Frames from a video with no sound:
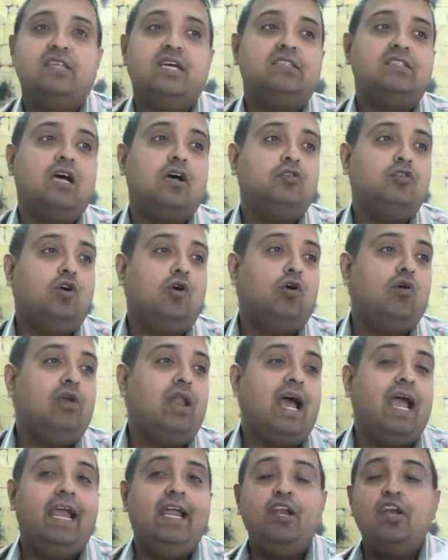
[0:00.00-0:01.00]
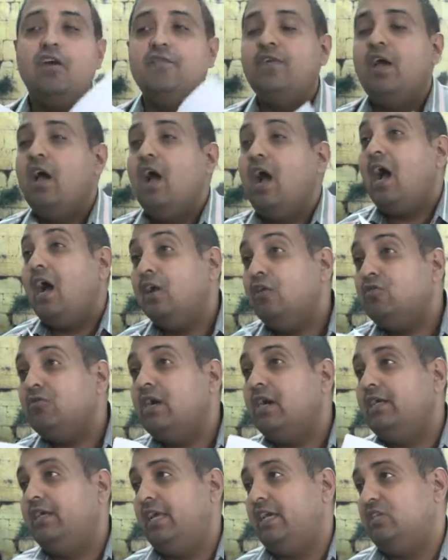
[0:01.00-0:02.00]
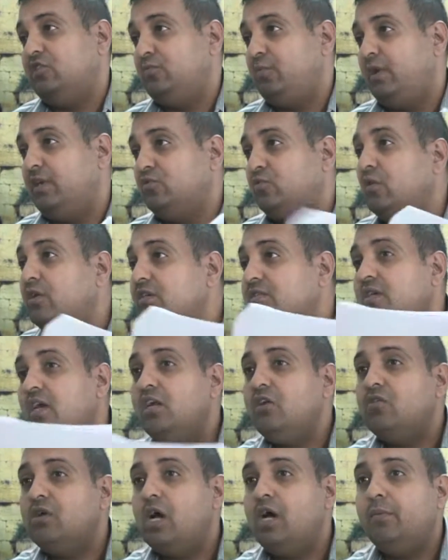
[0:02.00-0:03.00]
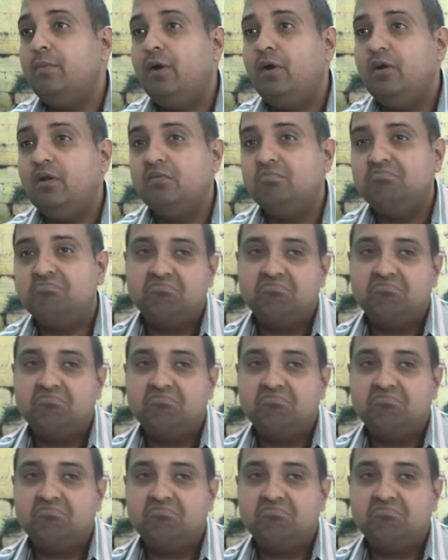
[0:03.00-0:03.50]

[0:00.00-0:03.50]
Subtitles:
That's how the whole idea of Hanukkah takes place. What is Hanukkah about?